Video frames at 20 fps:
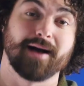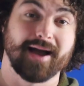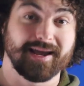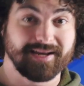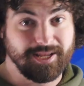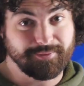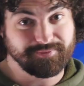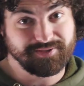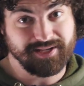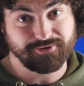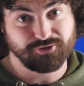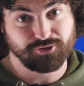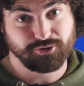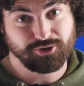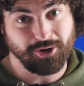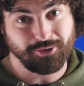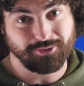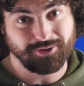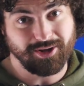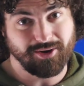my name's Andrew
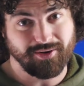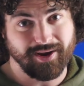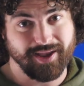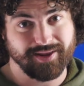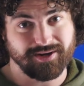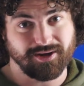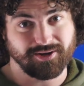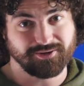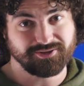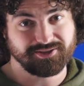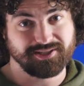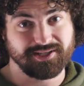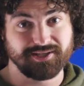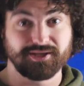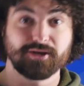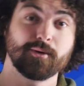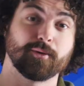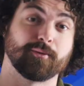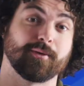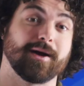Kotlar and I'll see
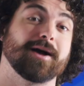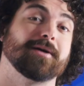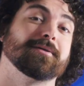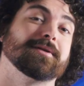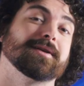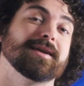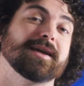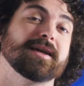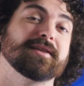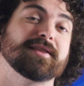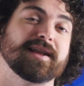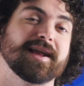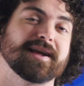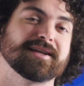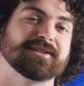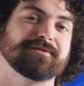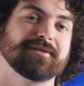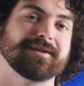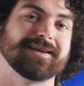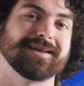you around in the
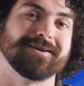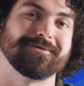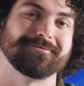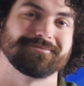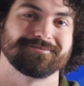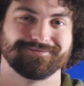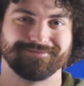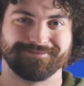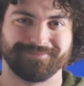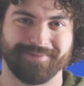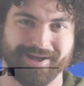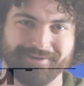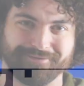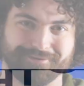next video. Bye